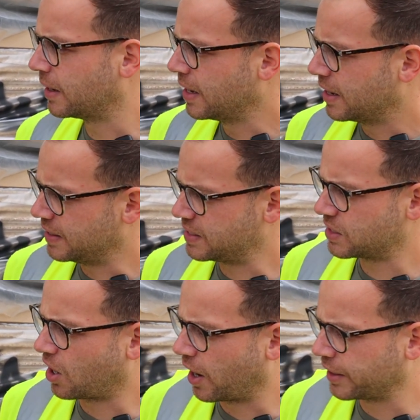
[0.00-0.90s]
This is
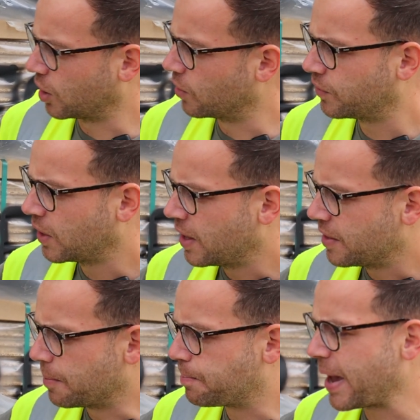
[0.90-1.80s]
kind of the
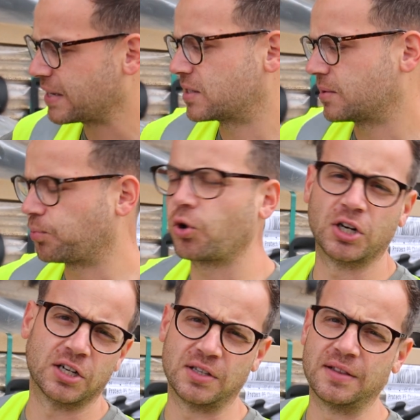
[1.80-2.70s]
best product
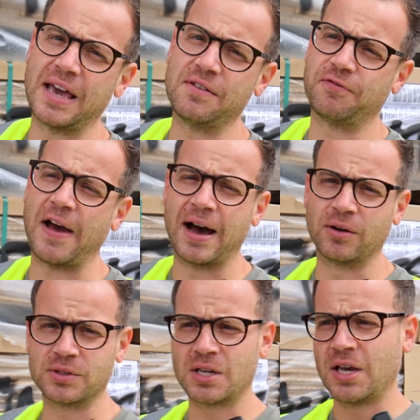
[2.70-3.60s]
that they've found,
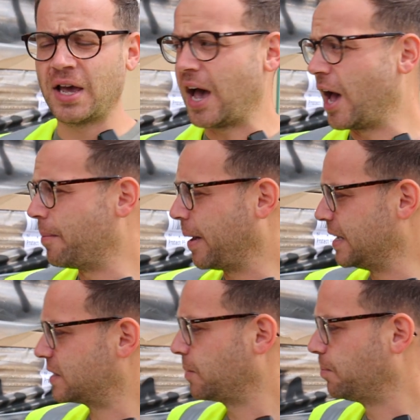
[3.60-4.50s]
and it's
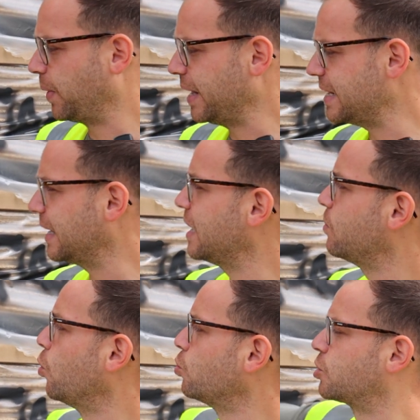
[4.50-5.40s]
completely
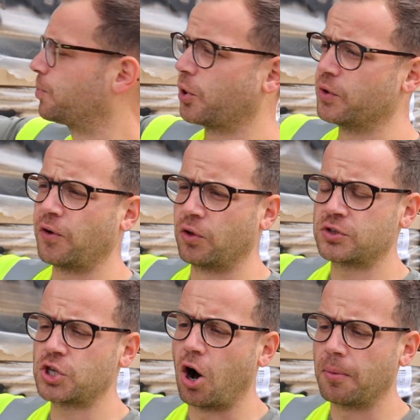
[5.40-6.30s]
waterproof on
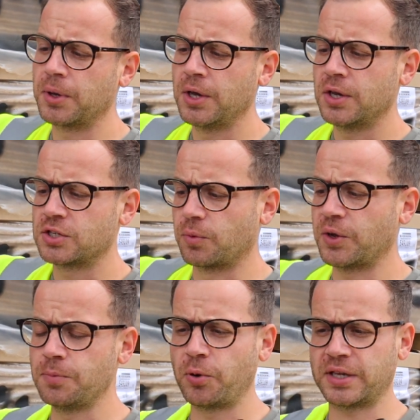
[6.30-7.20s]
top. So when you're
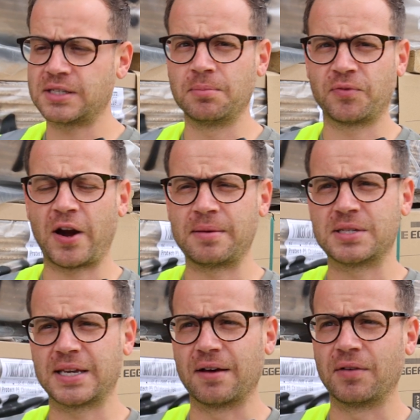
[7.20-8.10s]
putting timber frame
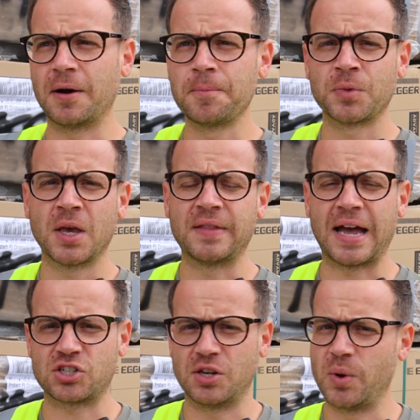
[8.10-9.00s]
together,
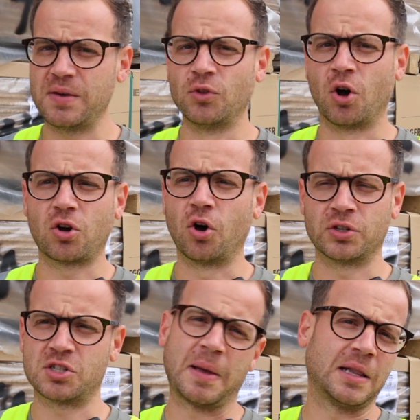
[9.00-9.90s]
naturally we've not gone and
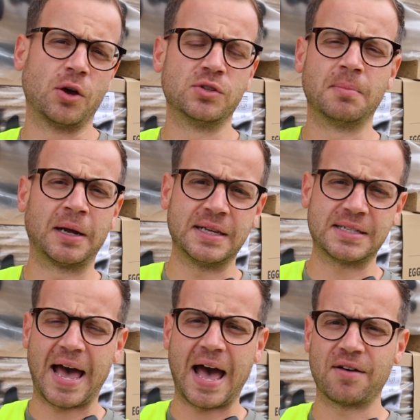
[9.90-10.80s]
spent loads of money to
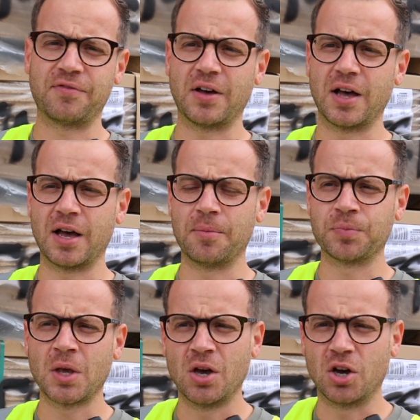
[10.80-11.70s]
have a
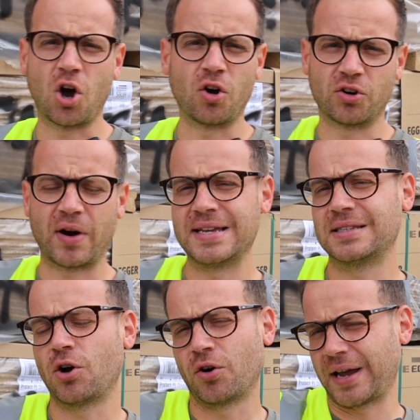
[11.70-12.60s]

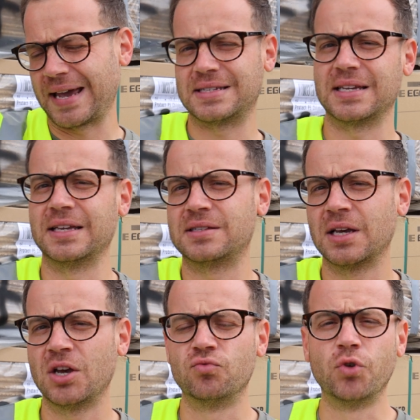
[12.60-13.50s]
corrugated
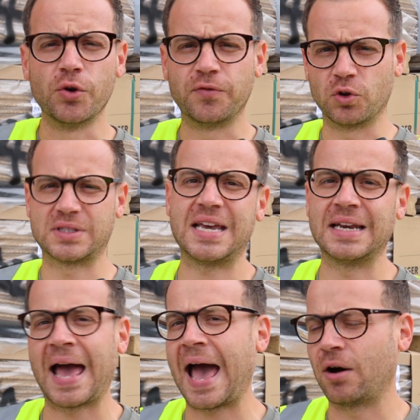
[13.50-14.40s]
roof or tin
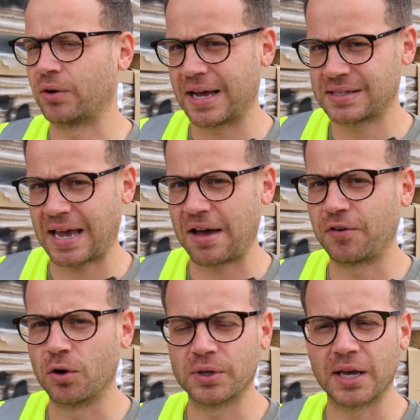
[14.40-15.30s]
hat on our
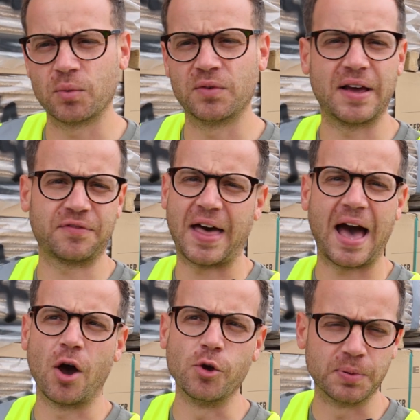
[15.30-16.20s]
scaffolding. We've left that
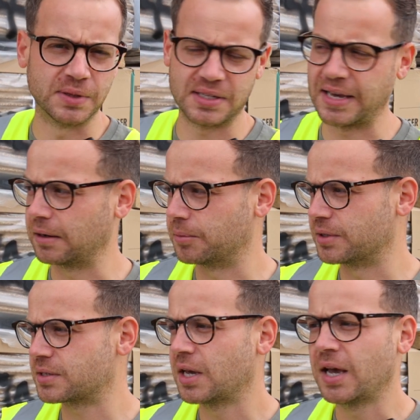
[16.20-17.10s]
open to the elements,
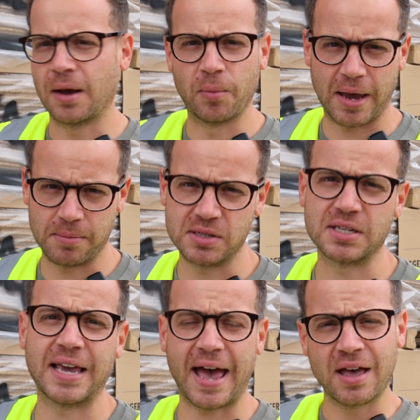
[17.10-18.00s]
and we're aiming to
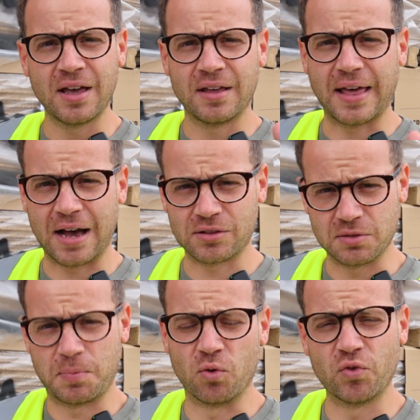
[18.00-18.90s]
get the houses
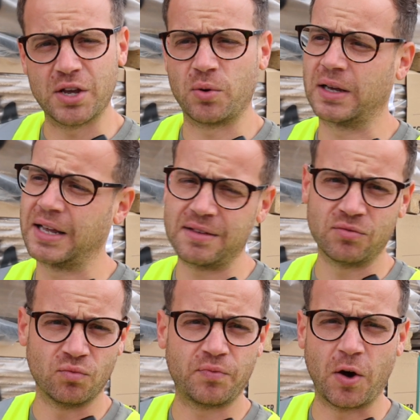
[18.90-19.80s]
built really quickly and
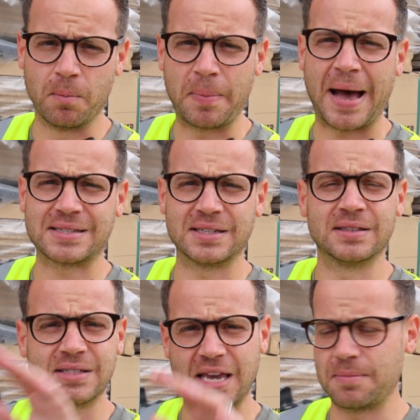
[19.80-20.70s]
felt and battened to
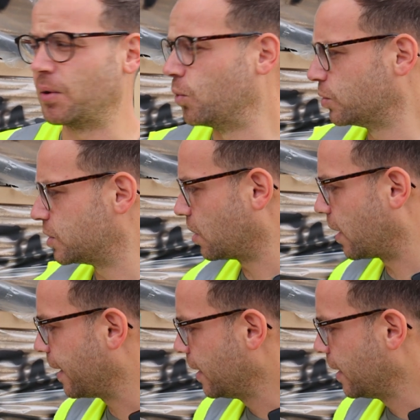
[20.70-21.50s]
keep it watertight.